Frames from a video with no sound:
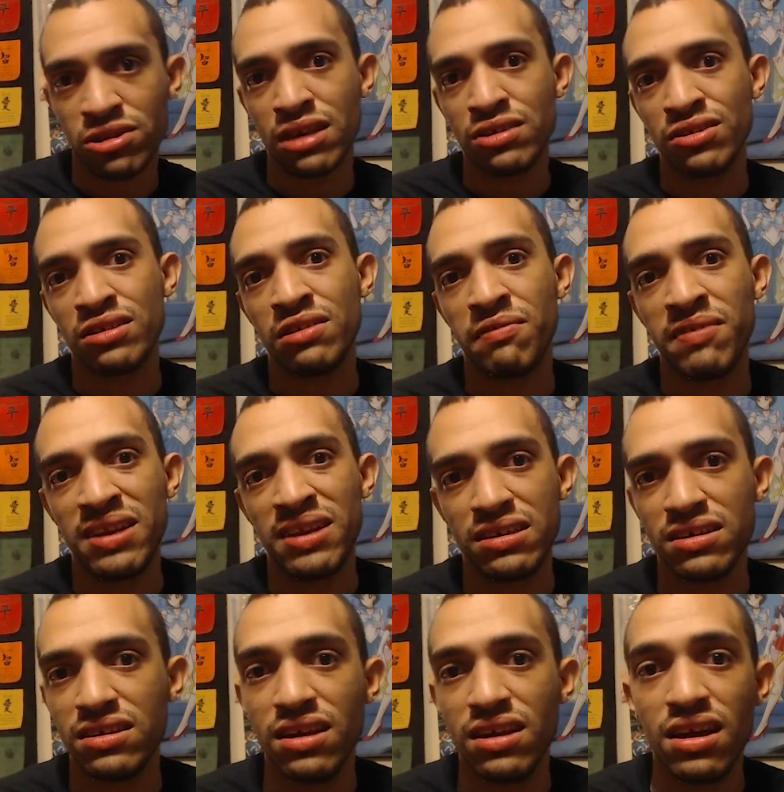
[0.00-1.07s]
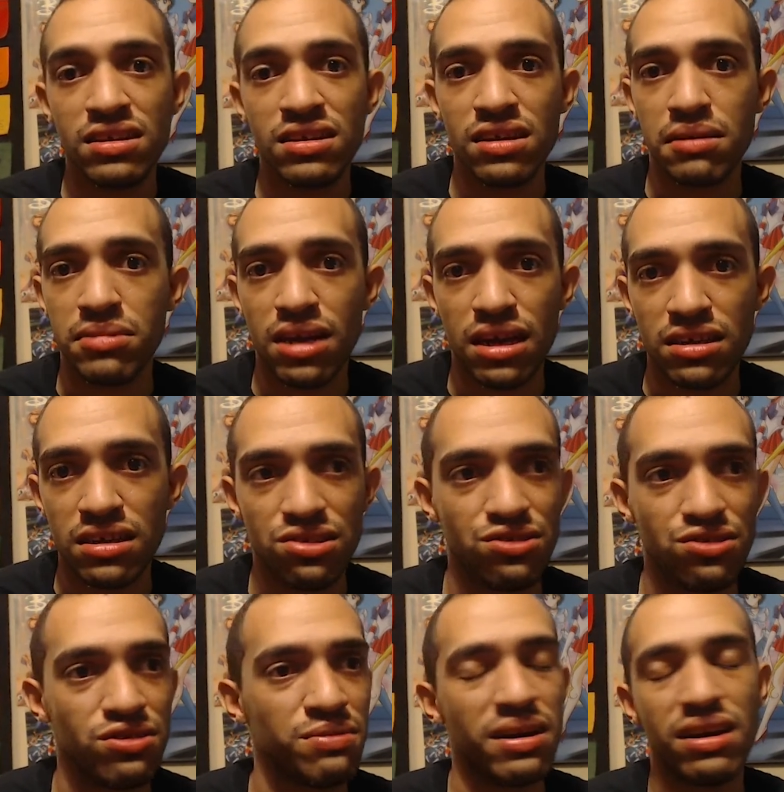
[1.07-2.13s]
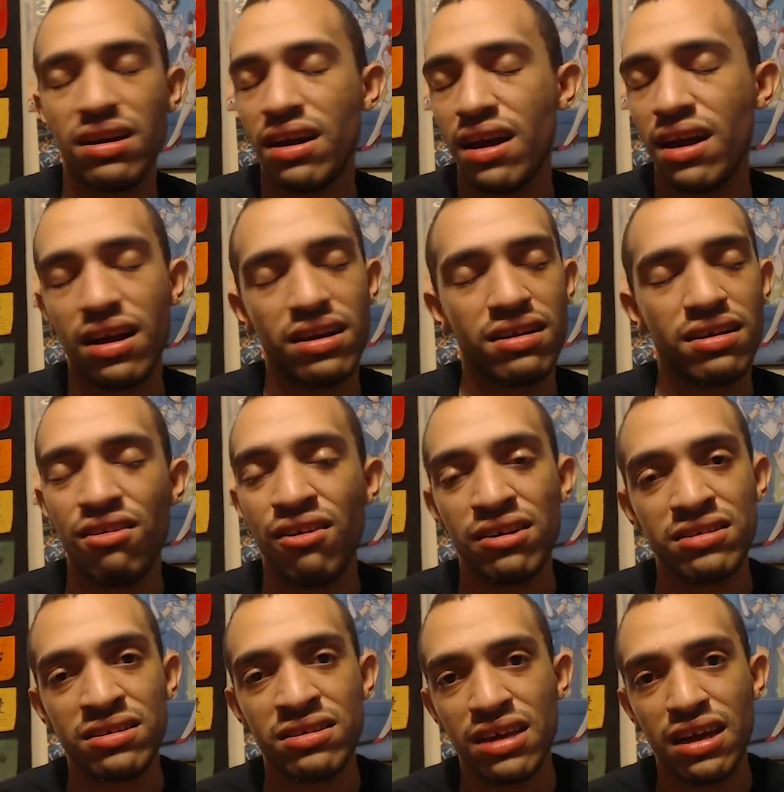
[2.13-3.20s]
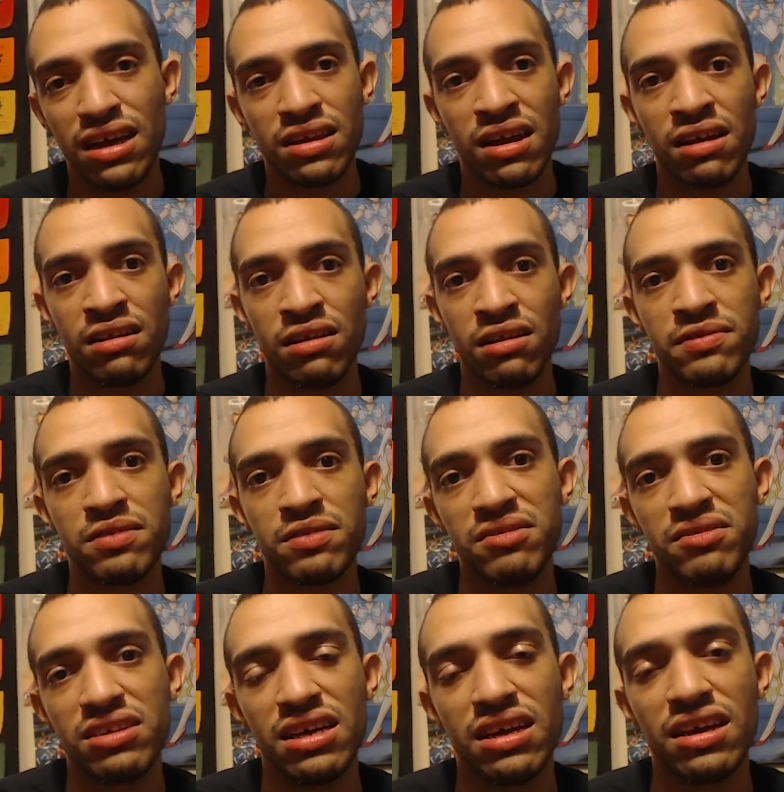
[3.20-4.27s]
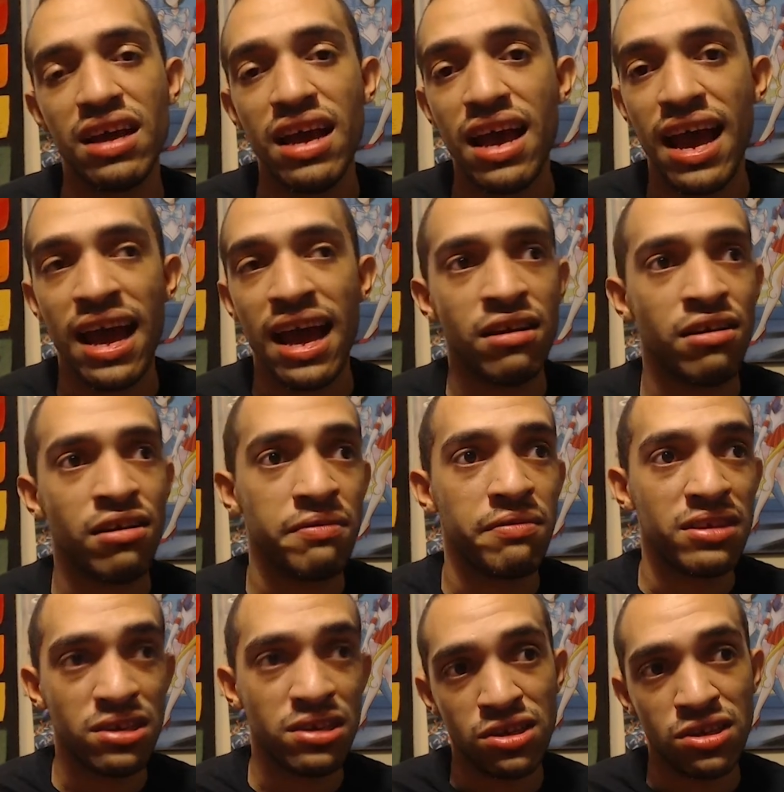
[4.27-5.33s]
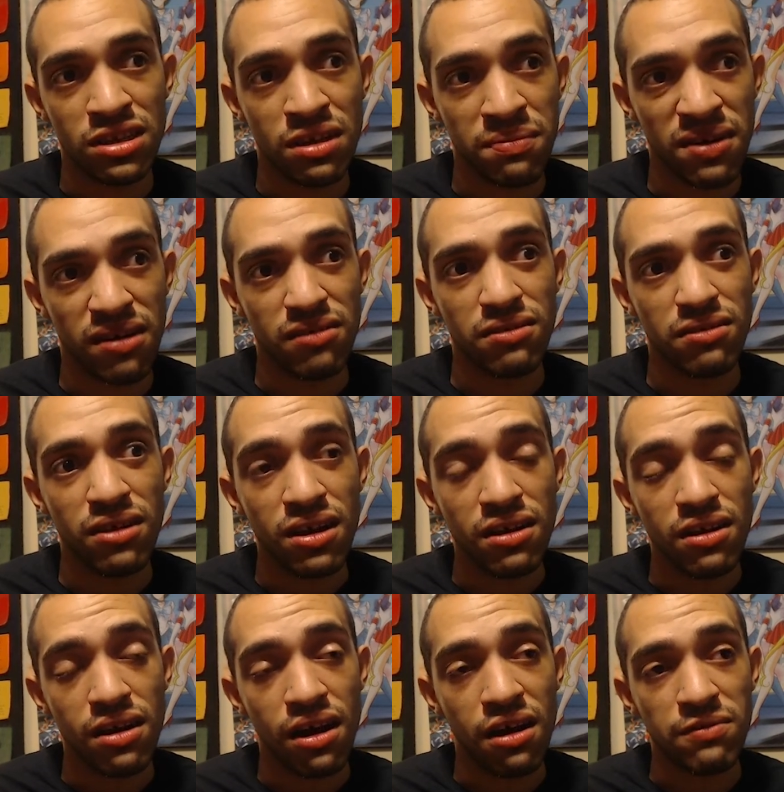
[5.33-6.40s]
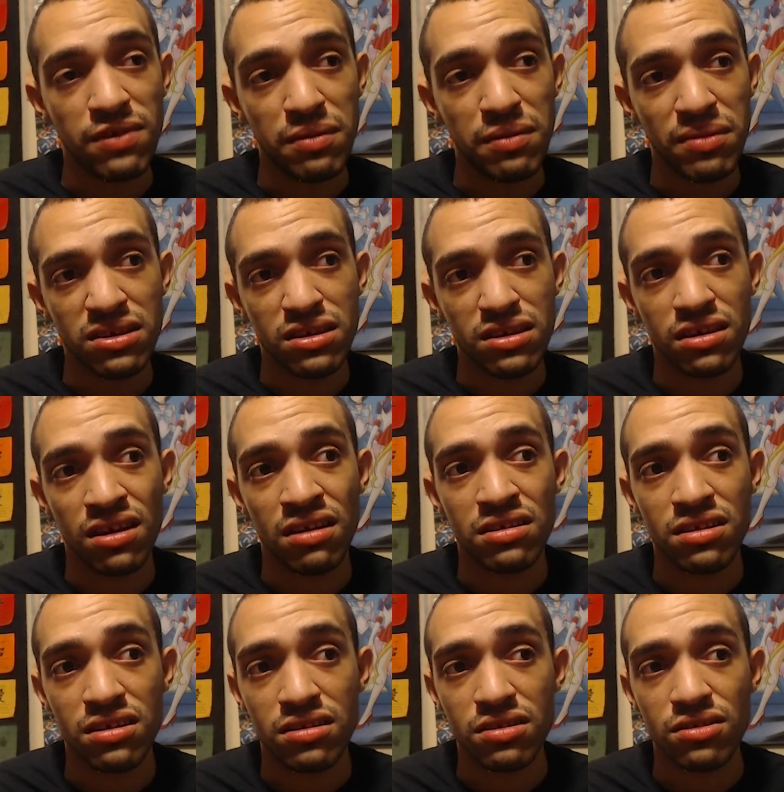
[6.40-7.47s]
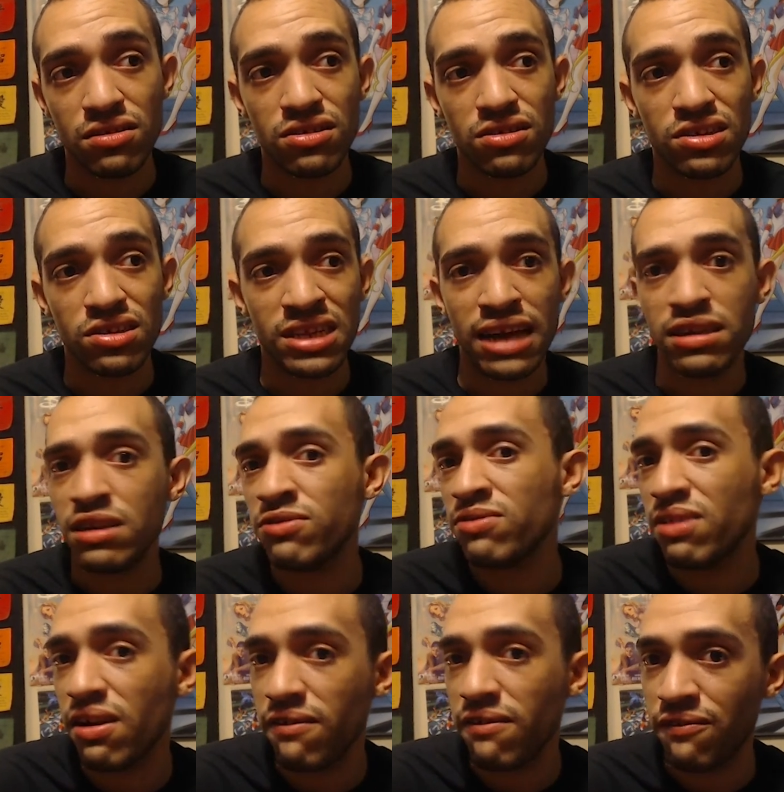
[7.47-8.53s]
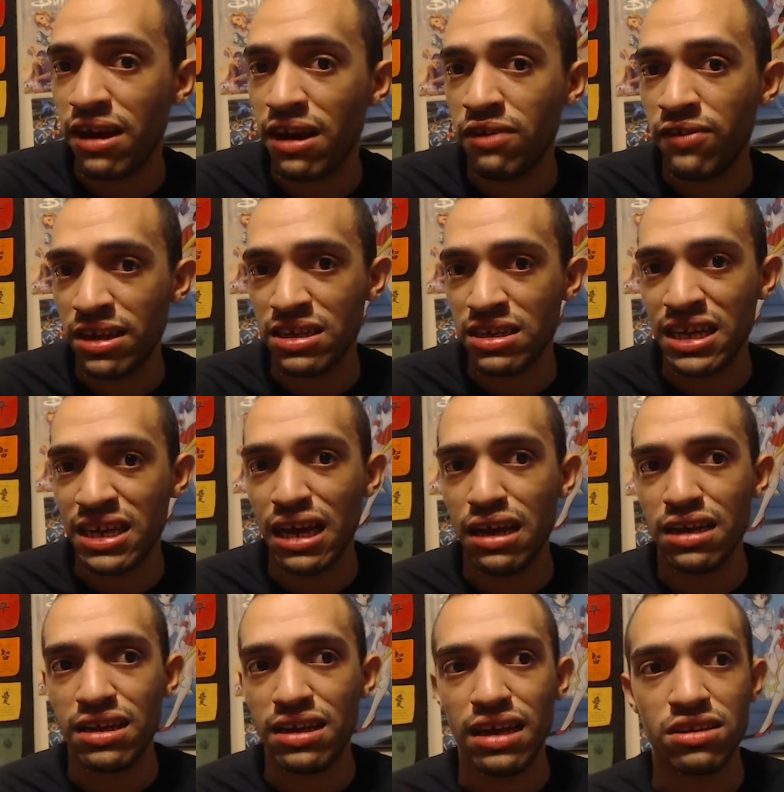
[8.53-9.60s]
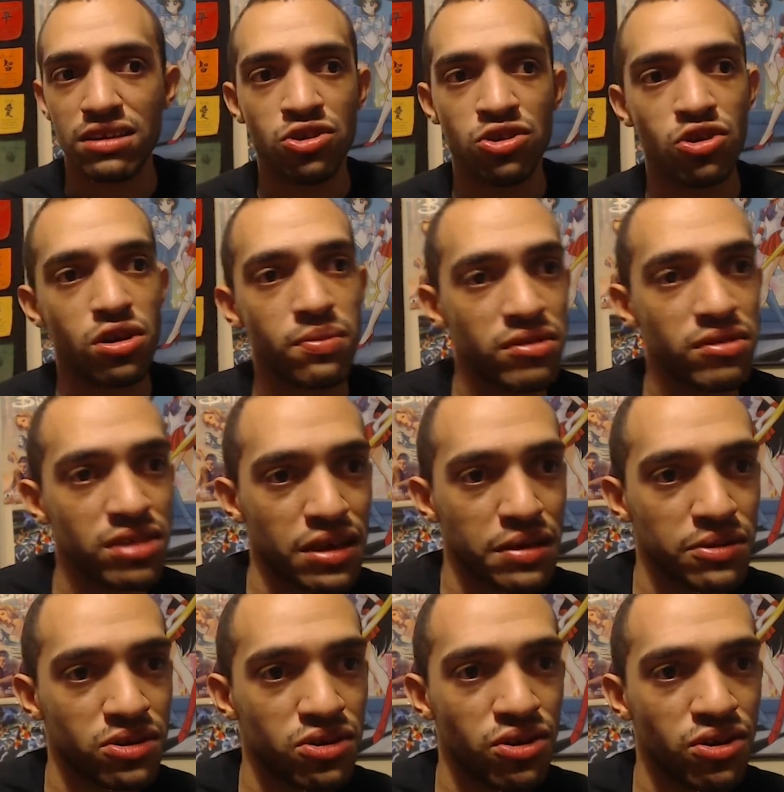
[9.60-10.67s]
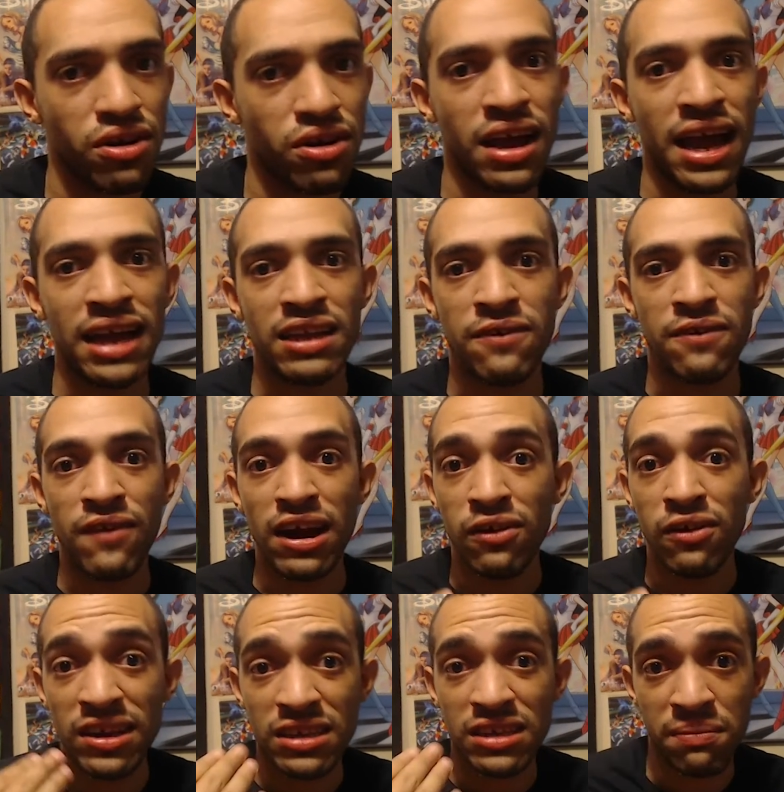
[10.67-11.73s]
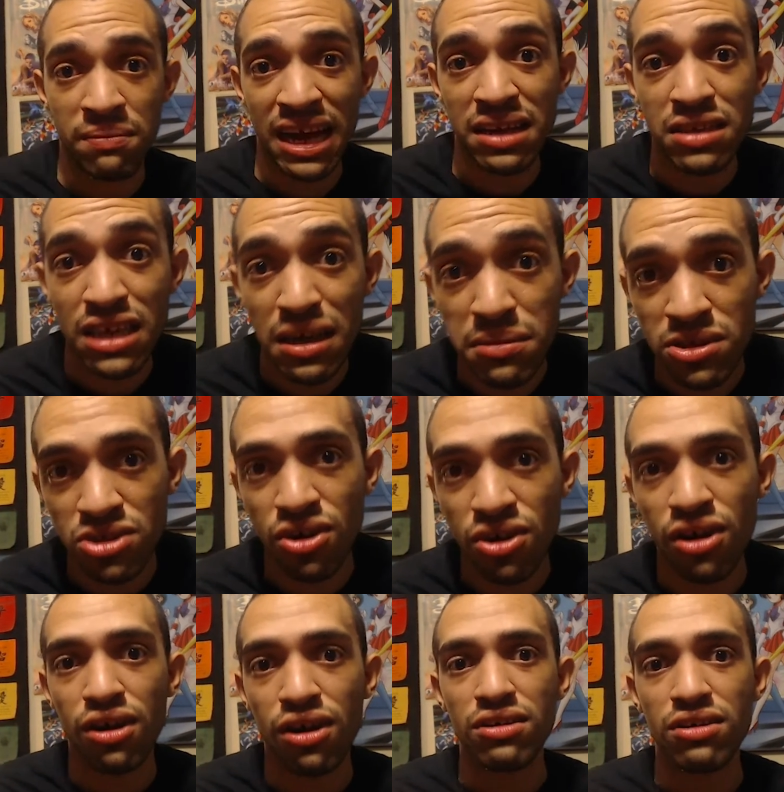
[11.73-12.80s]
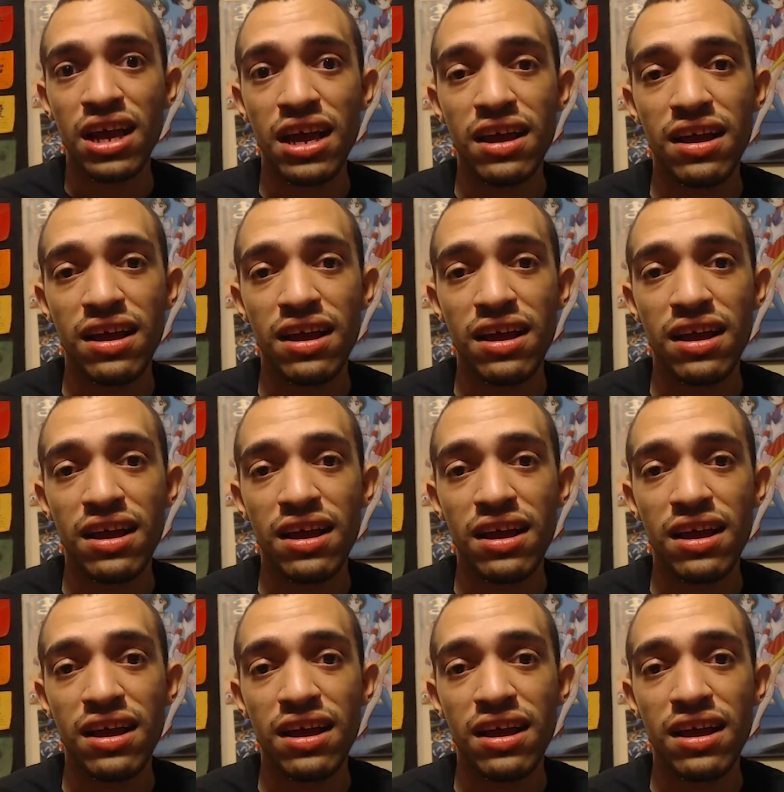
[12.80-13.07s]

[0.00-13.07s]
soundtrack to release sometime soon, but I'll just say that I love her music and her rendition about remixing the classic Final Fantasy game, like the Chocobo theme song and the Final Fantasy main theme song.